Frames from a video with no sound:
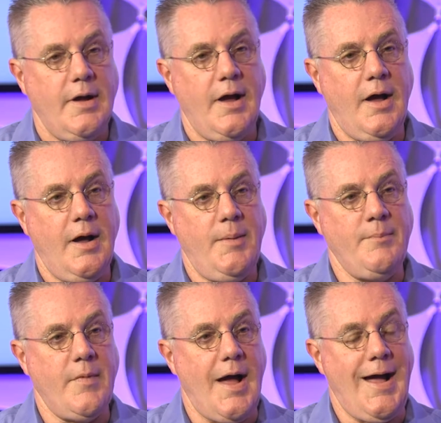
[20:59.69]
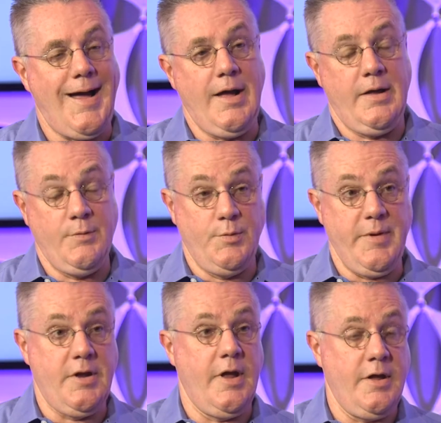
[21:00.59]
It would
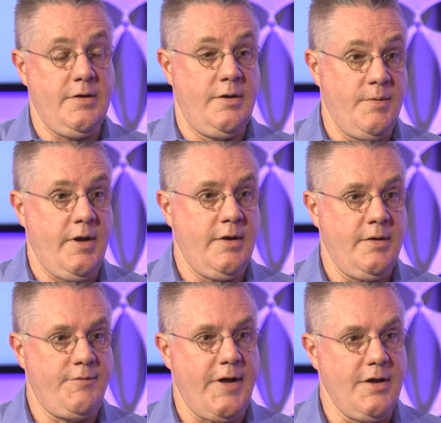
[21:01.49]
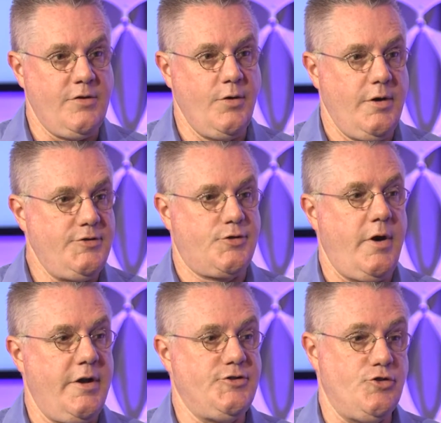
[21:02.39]
be, and if I can do it, it's
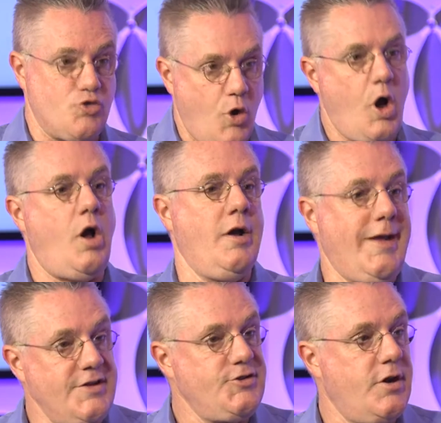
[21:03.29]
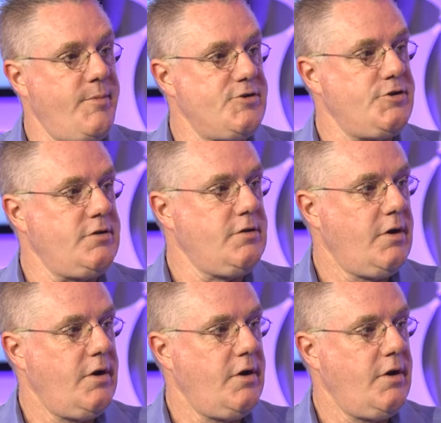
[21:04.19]
great as a draw against commission.